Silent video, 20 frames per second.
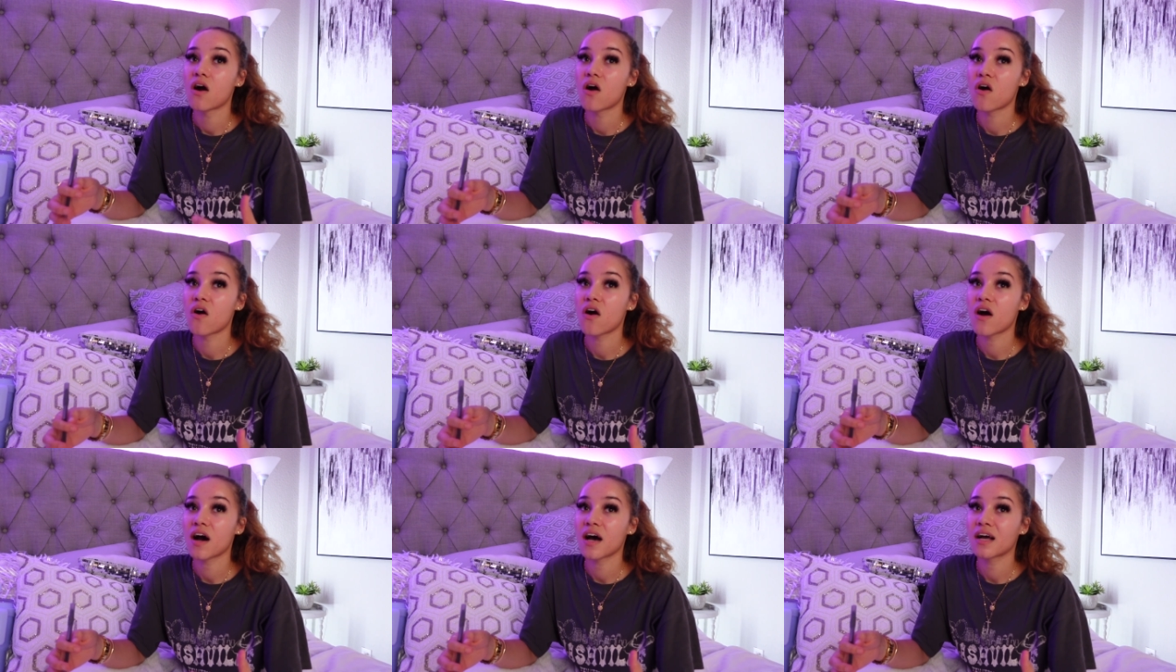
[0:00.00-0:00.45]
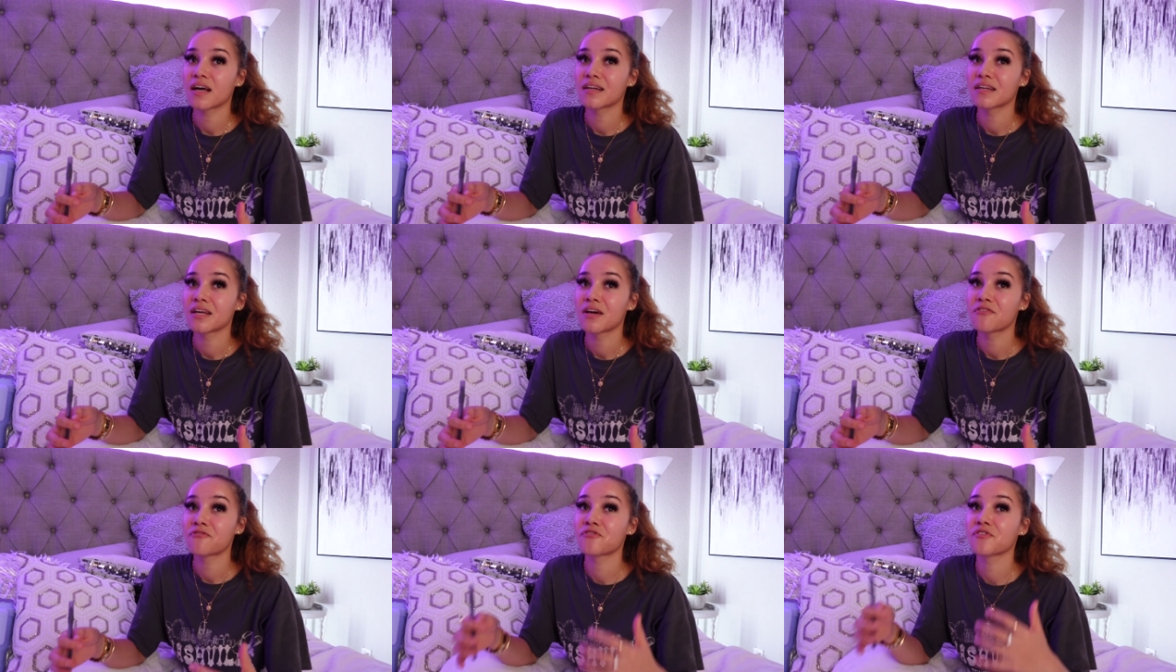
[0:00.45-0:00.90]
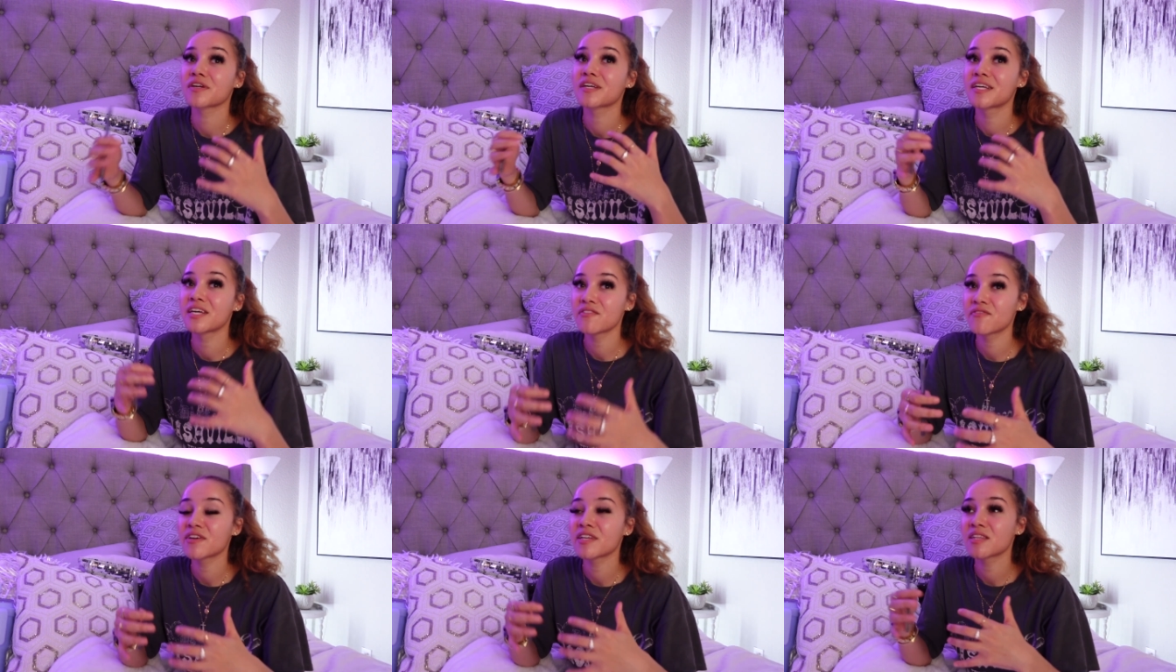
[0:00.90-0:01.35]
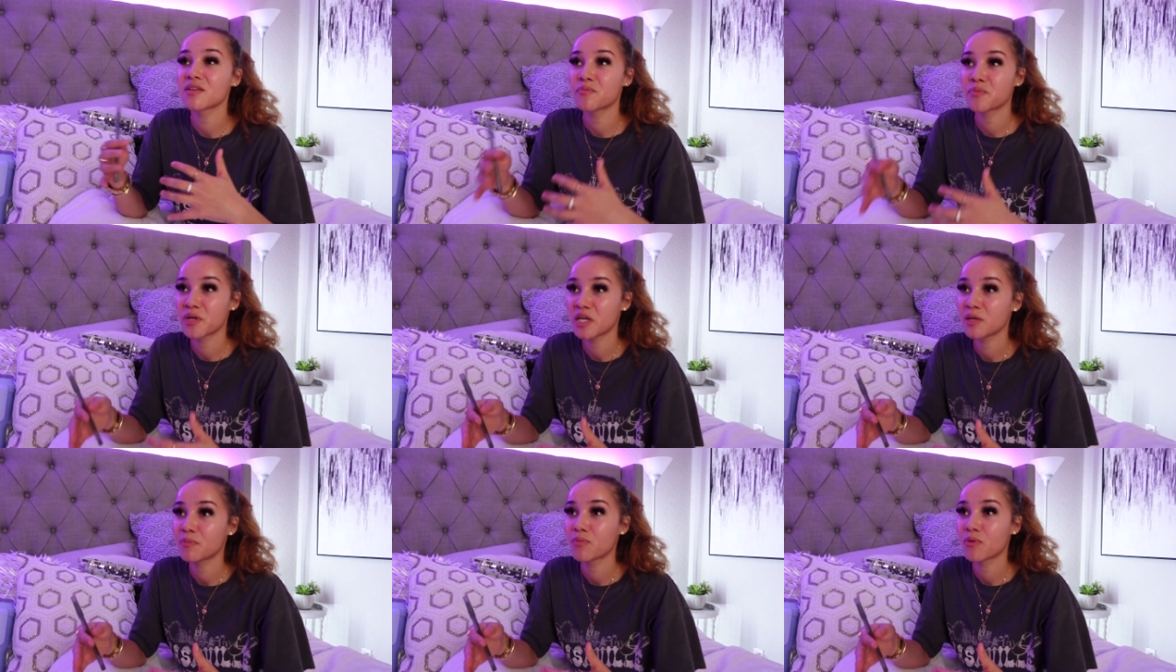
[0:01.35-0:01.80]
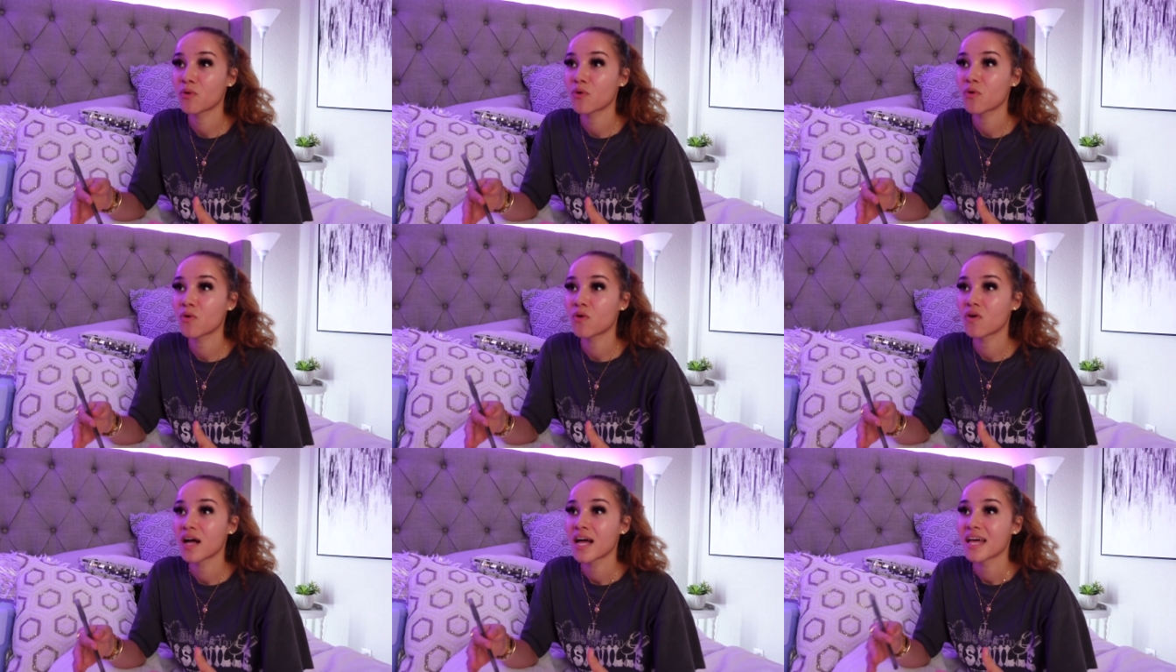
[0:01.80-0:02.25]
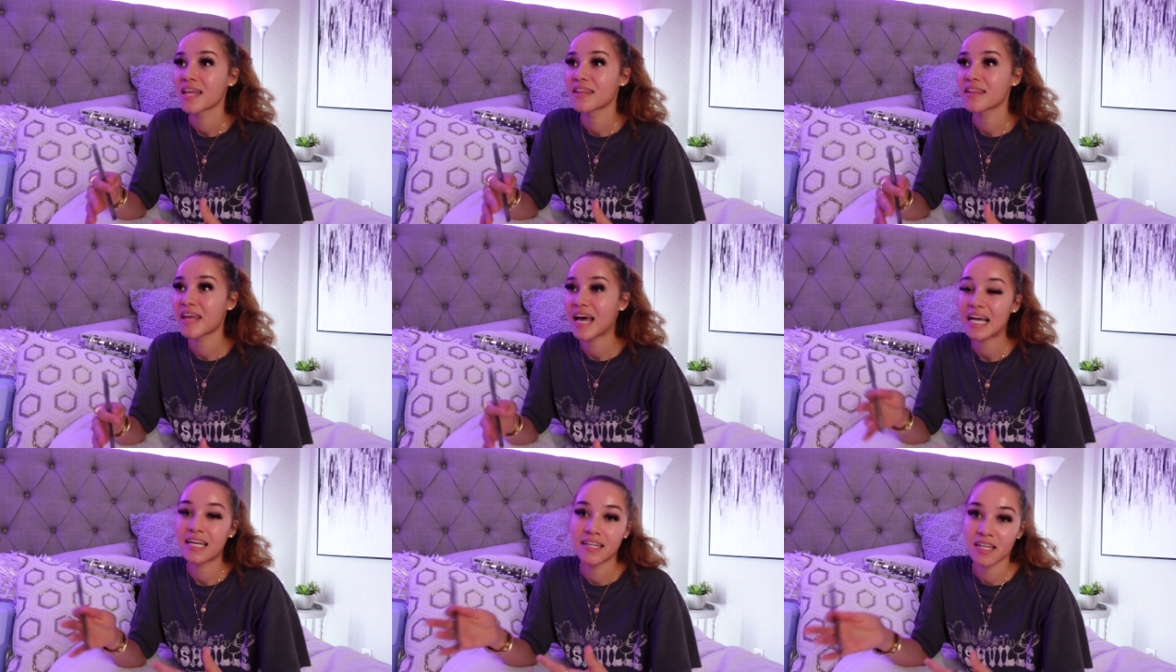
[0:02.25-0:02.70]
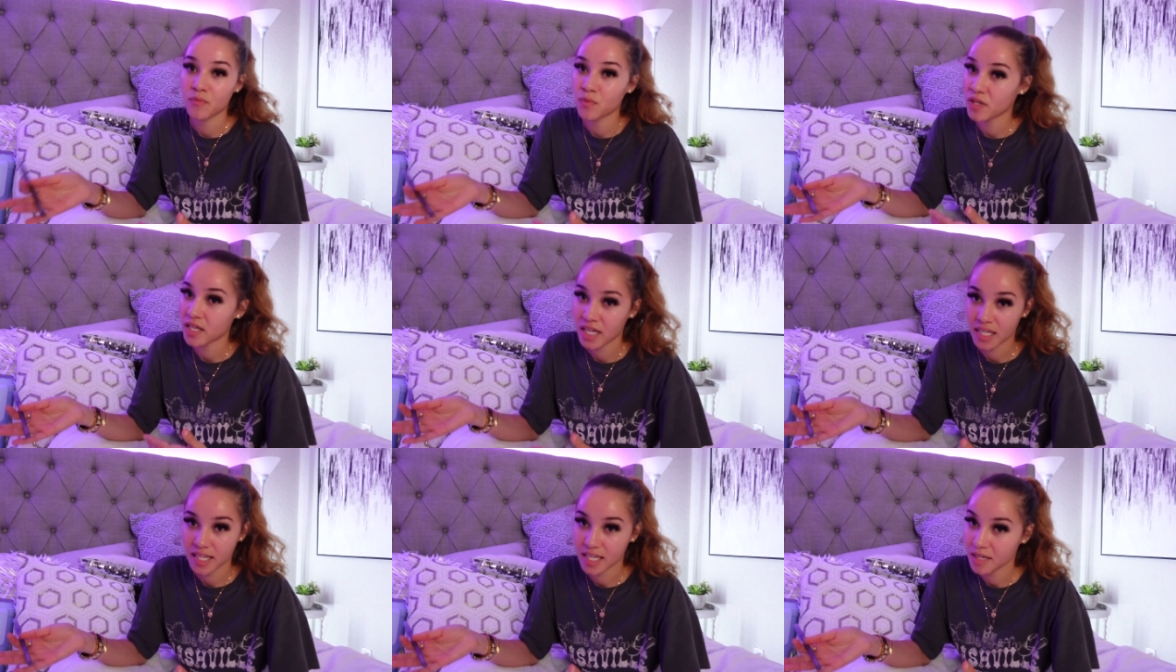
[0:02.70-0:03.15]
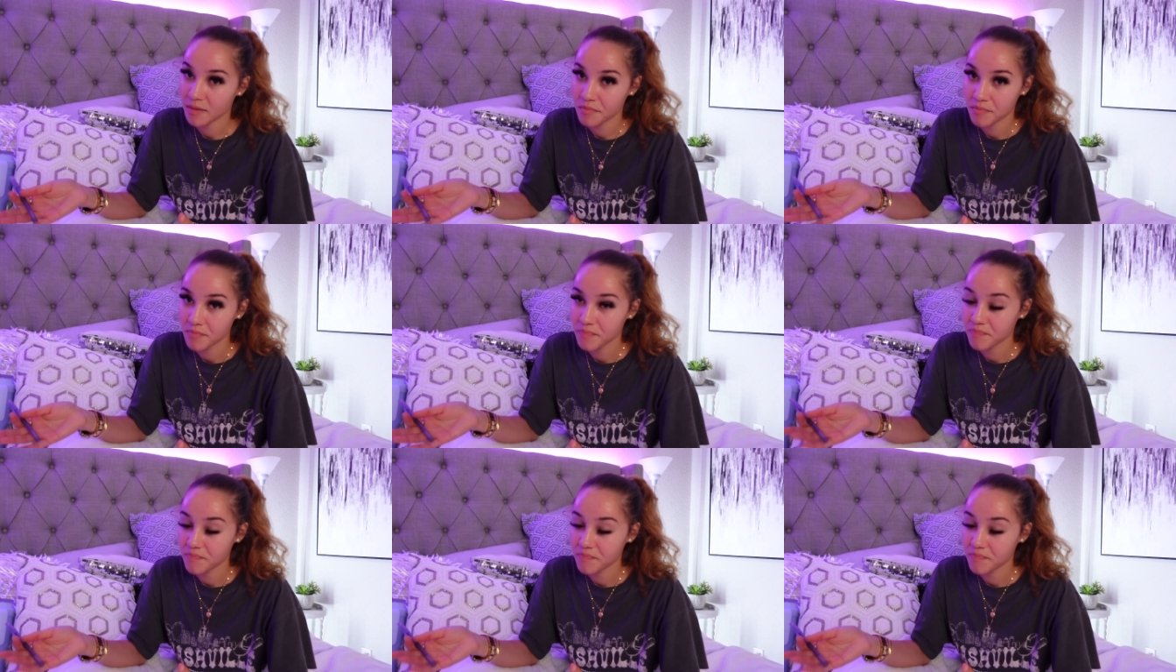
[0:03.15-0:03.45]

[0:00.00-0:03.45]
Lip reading: on forgiving the people that did what they did.